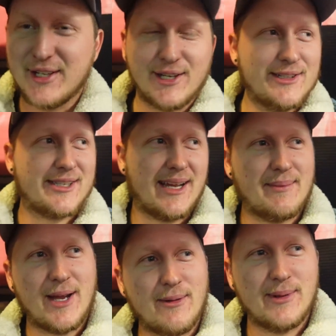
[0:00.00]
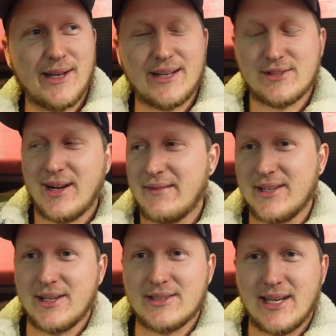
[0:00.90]
a good time. I hope you guys are having
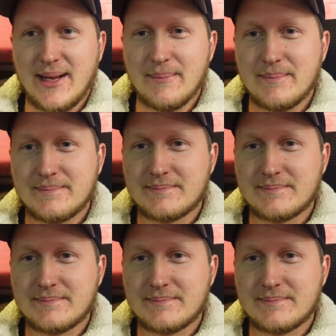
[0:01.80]
a good time.